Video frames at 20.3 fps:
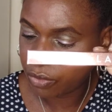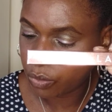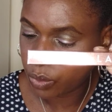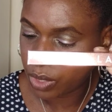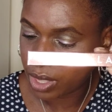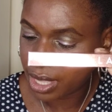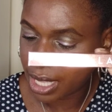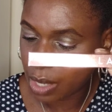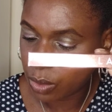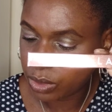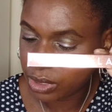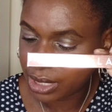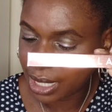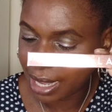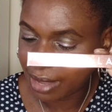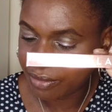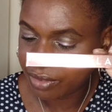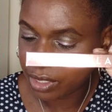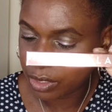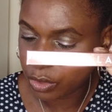without
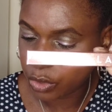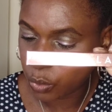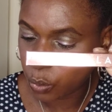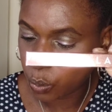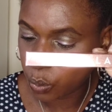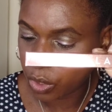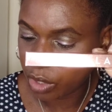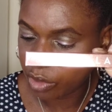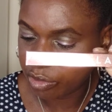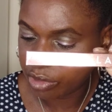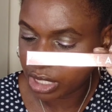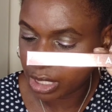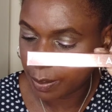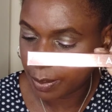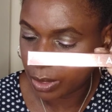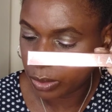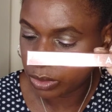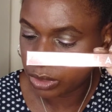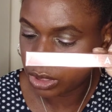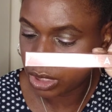having to worry
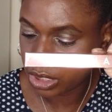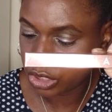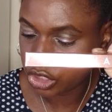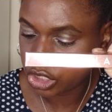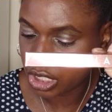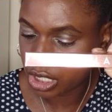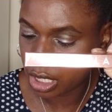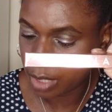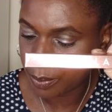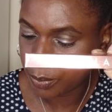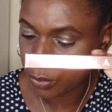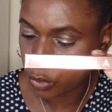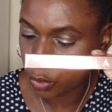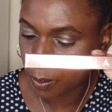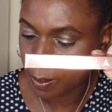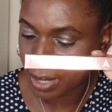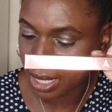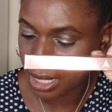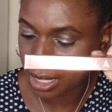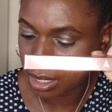about touching up
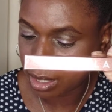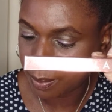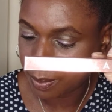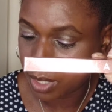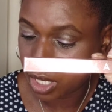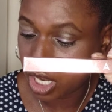your makeup.